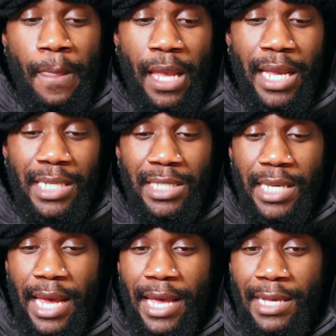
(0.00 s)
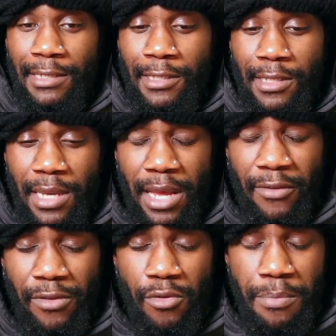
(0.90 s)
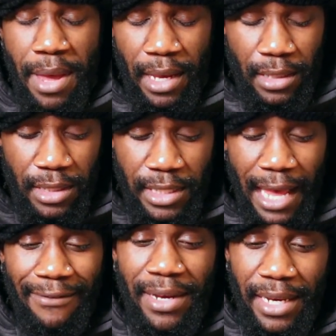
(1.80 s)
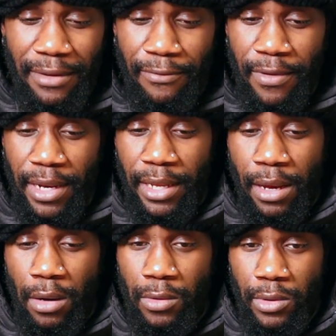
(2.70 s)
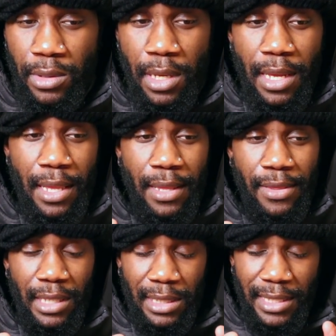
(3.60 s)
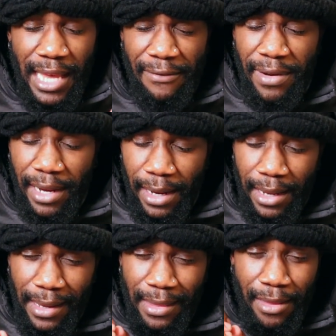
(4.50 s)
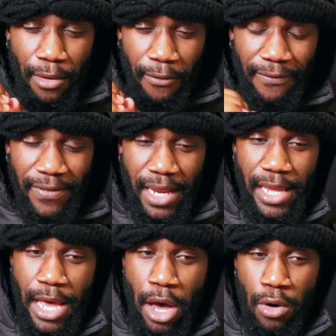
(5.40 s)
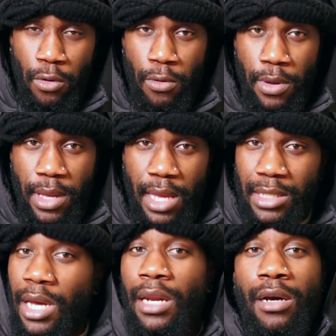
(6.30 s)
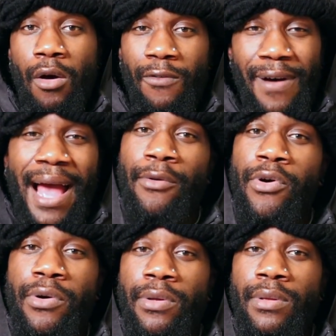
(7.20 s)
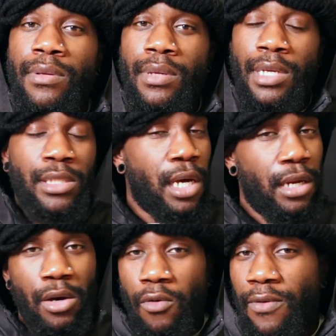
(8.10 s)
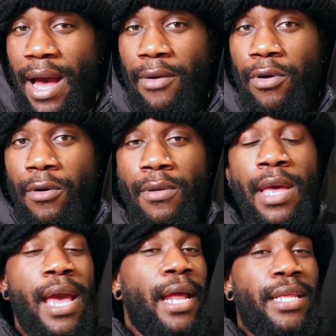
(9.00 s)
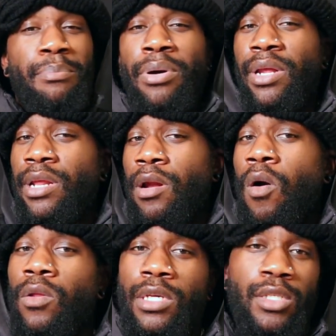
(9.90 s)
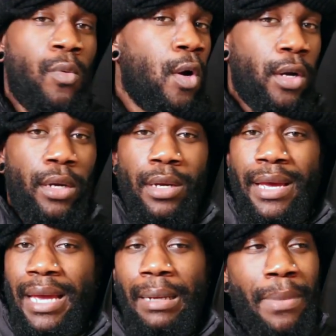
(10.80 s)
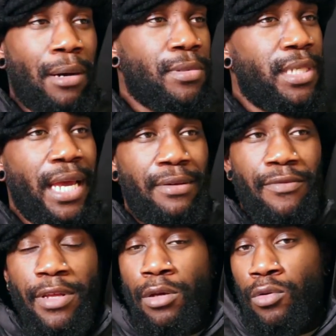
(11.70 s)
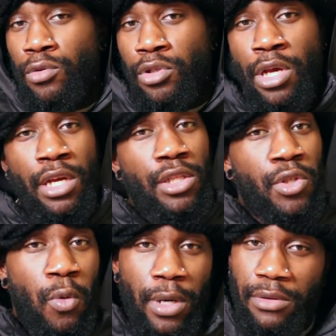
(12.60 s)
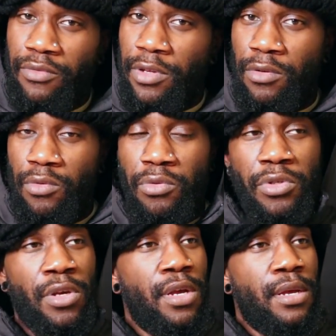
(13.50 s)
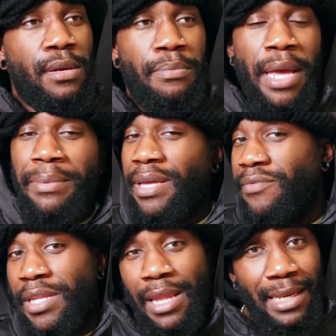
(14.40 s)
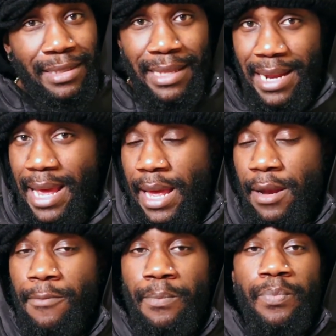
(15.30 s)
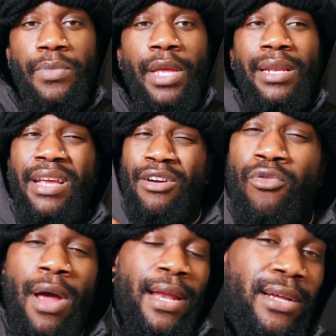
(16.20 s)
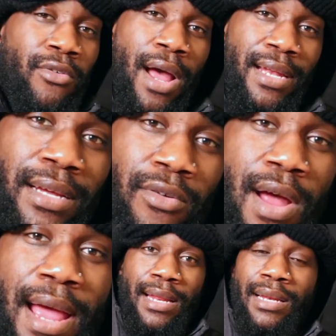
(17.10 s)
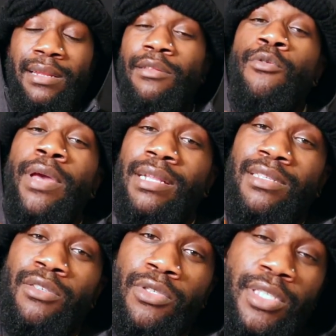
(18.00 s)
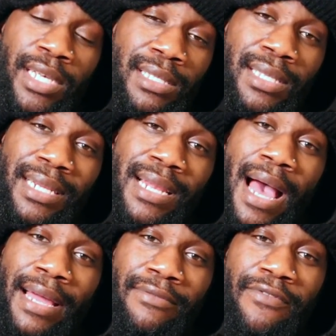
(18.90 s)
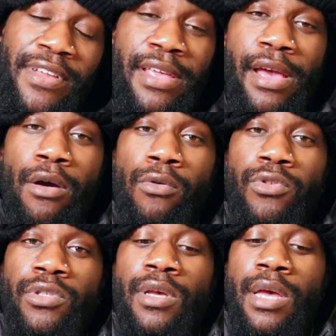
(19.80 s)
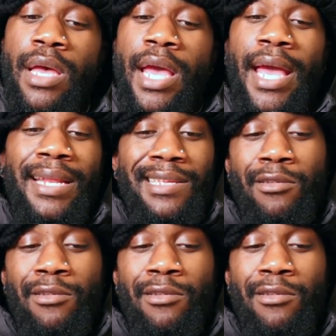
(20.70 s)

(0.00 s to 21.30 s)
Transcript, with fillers: he says if you make 70 videos, the 70th video is gonna go viral. It's gonna go viral. And you're putting in all this work, getting about 10 views, 20 views, maybe even less than that. And you're grinding. And you get to 69 videos and